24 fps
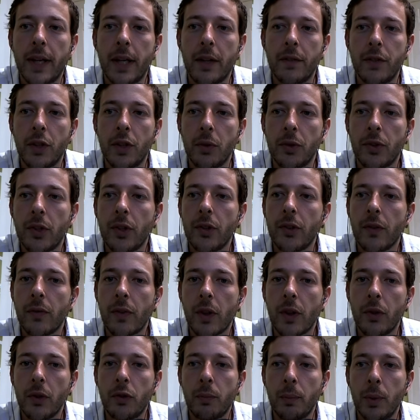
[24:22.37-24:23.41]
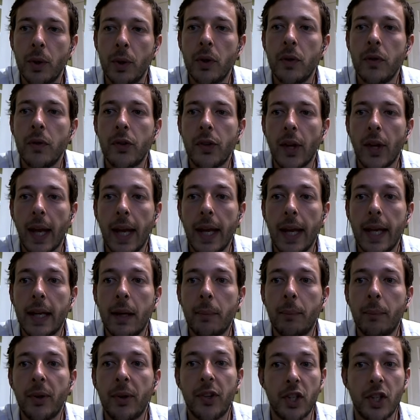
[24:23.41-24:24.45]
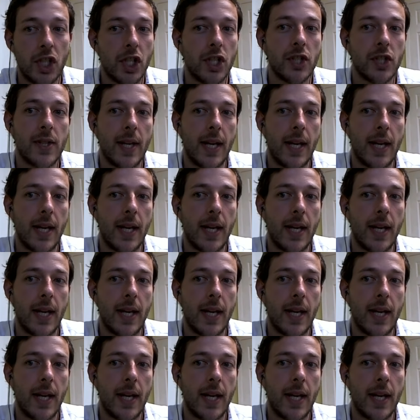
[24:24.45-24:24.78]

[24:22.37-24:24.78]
uses of those moves in positions